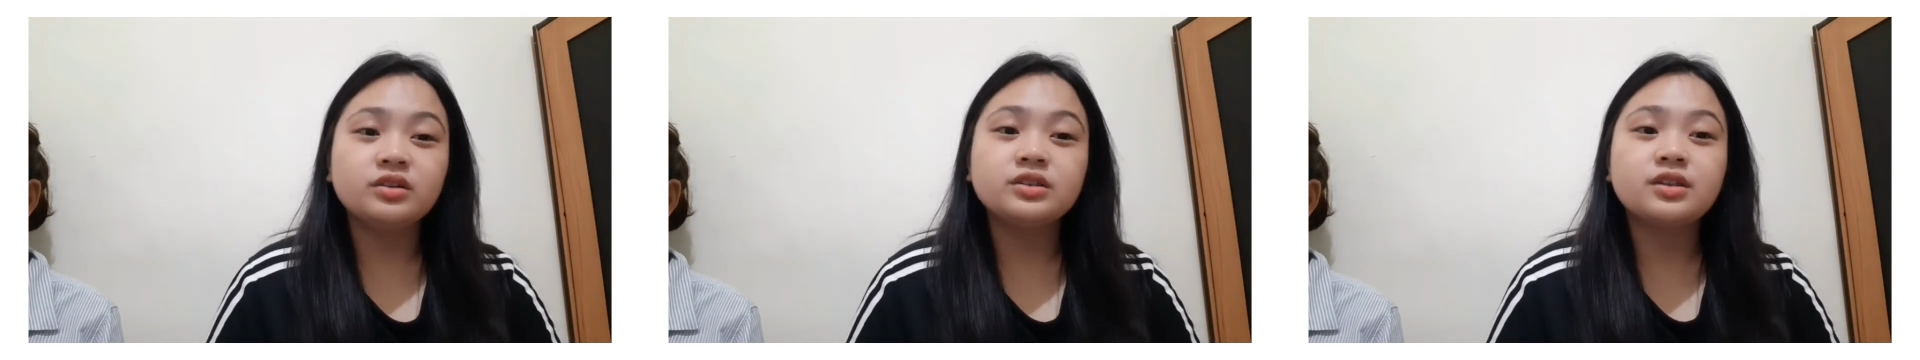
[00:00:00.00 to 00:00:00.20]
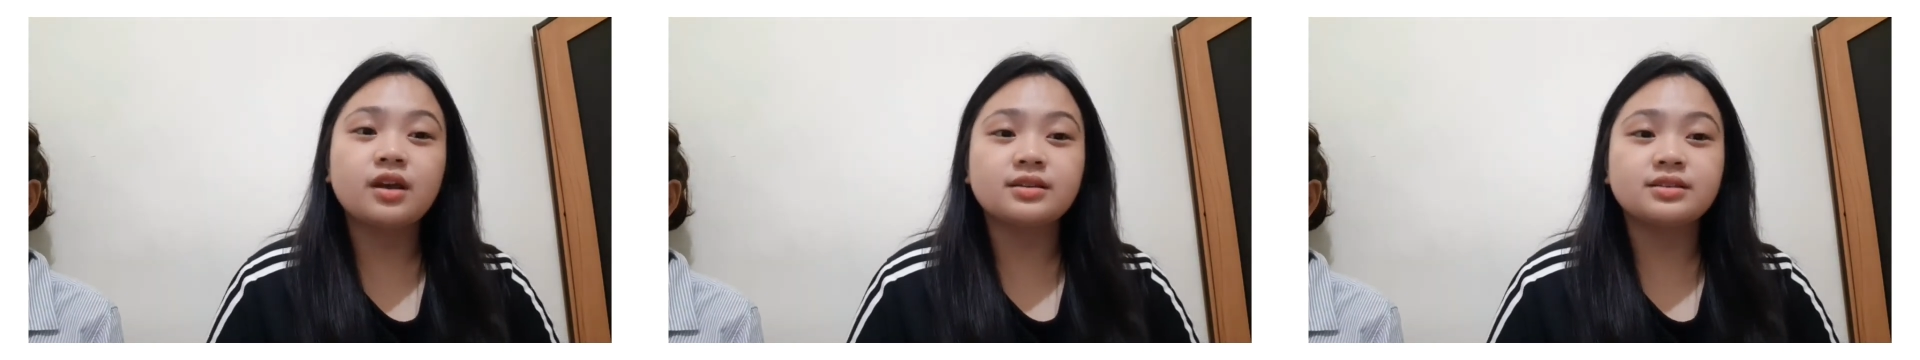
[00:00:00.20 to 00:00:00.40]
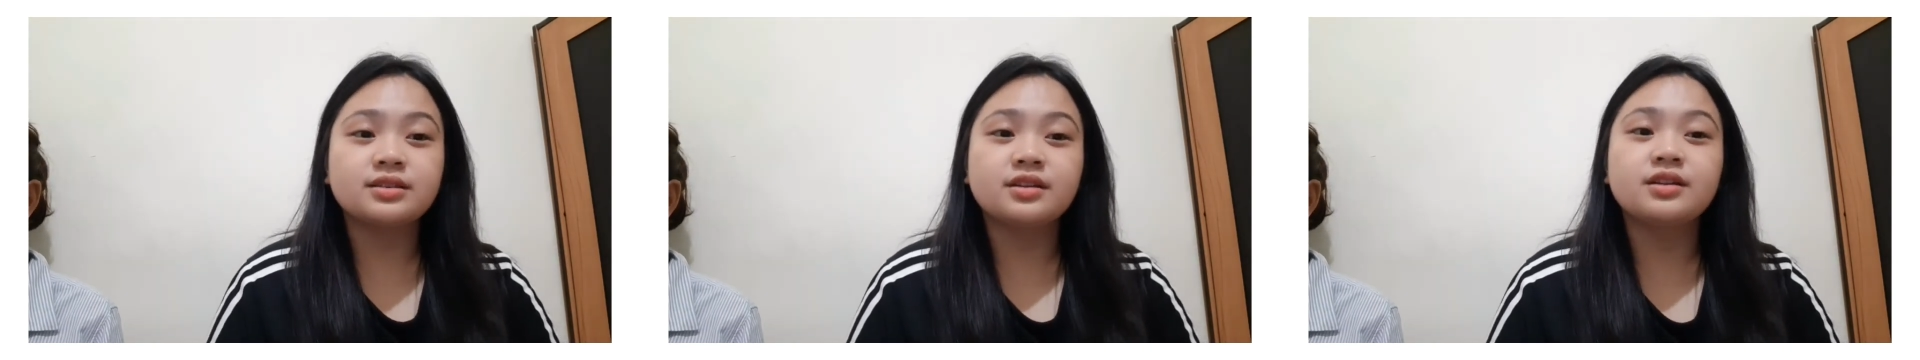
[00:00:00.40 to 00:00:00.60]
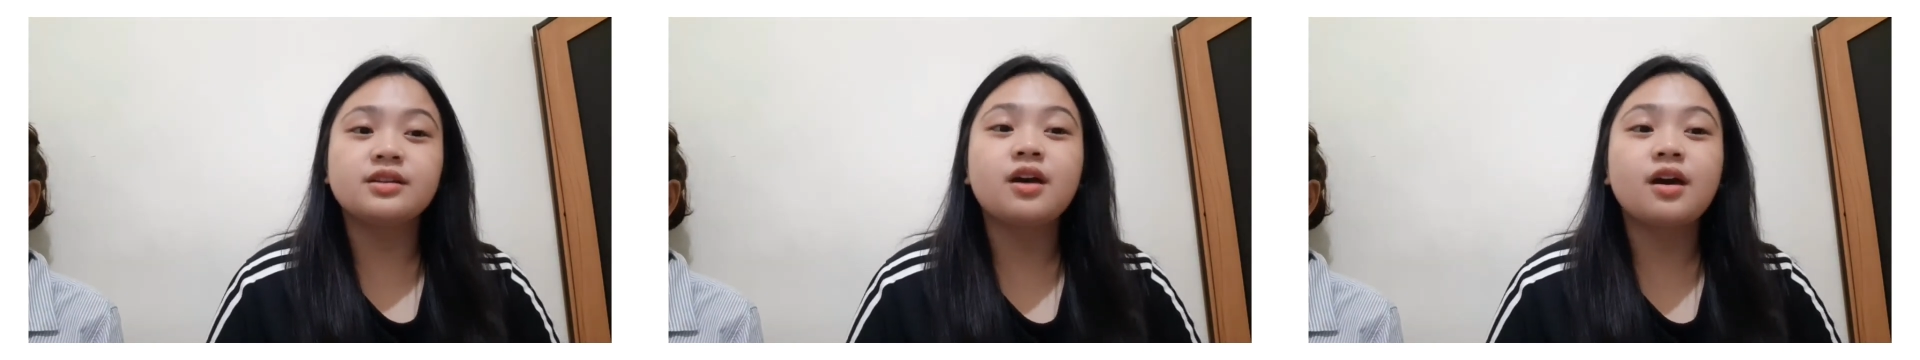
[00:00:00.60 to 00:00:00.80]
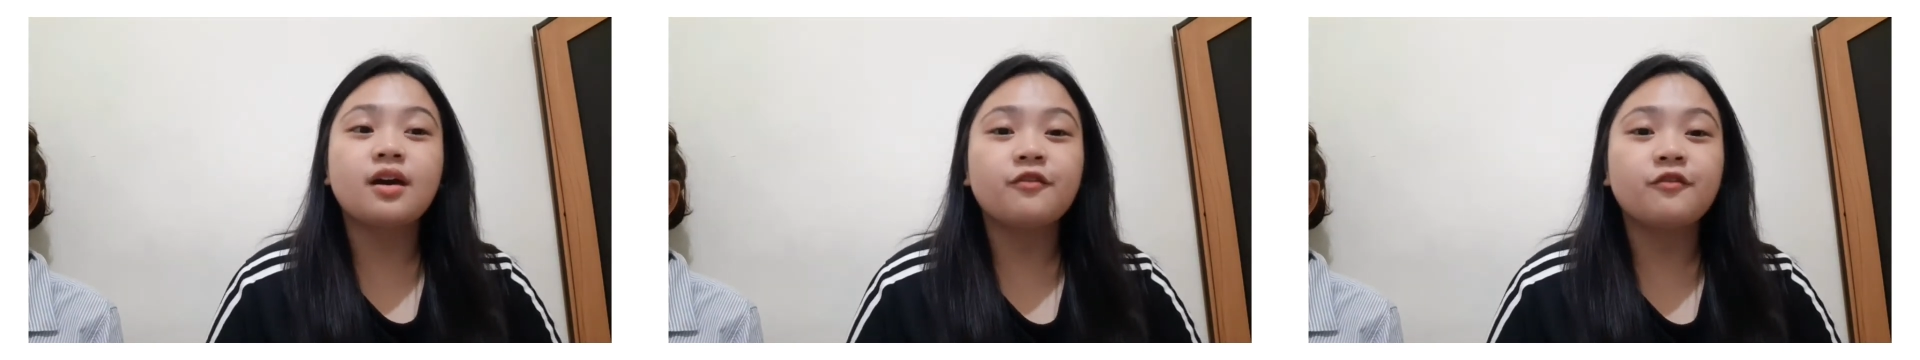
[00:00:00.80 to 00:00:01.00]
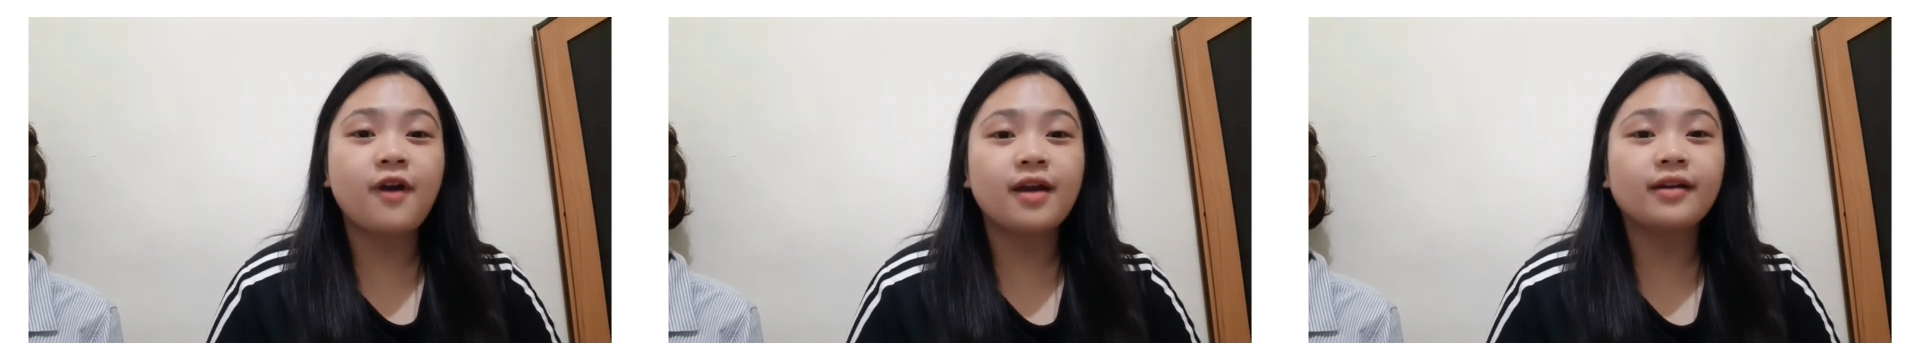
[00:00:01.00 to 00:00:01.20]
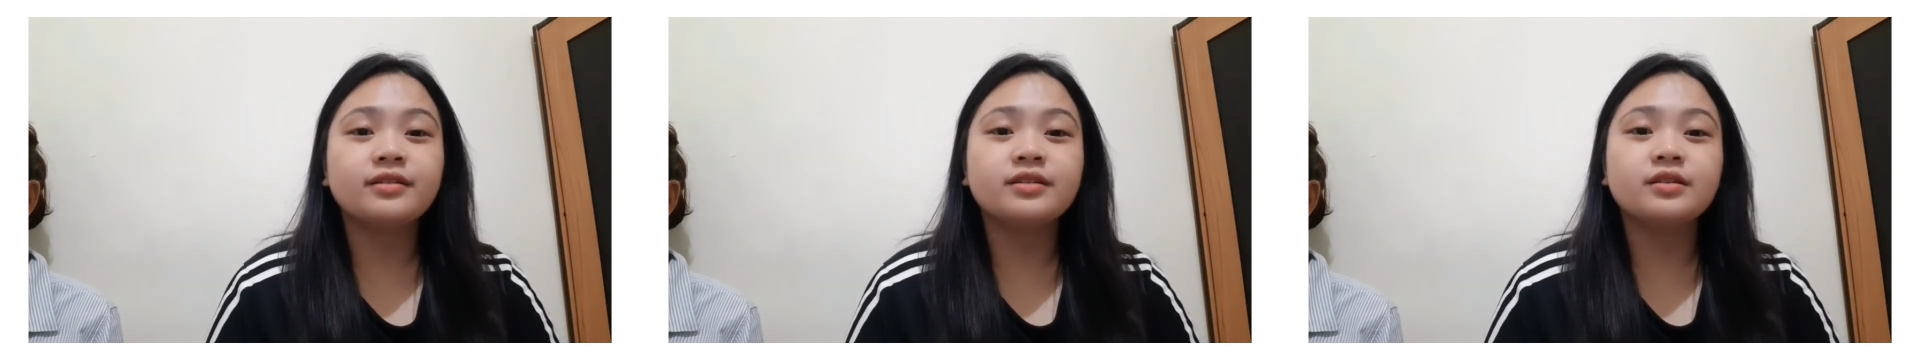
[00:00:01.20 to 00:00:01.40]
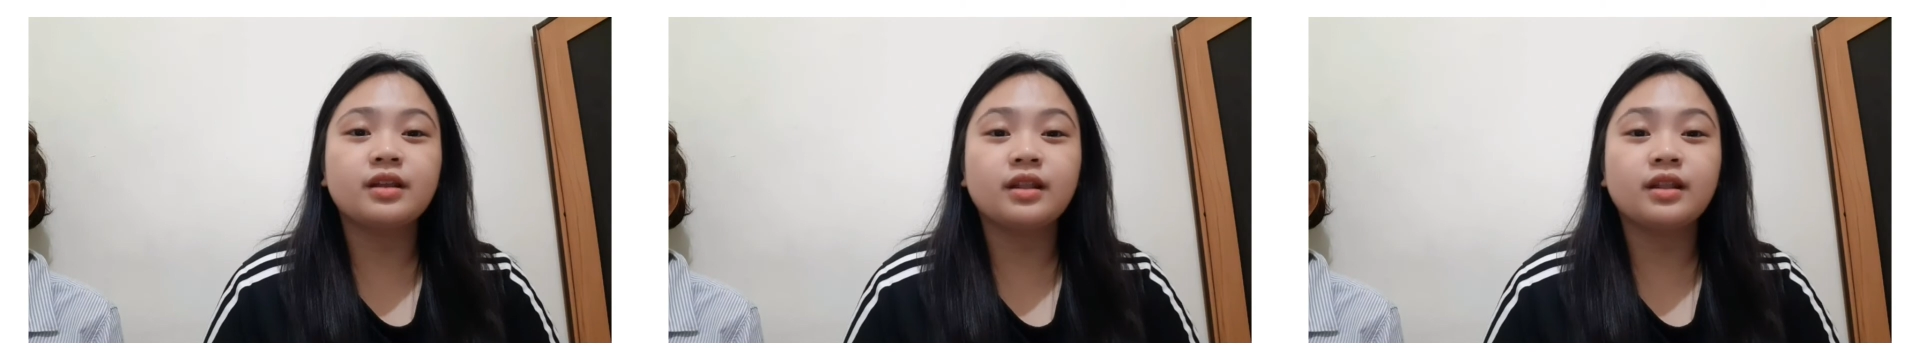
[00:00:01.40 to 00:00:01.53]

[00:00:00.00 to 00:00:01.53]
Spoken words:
doesn't affect the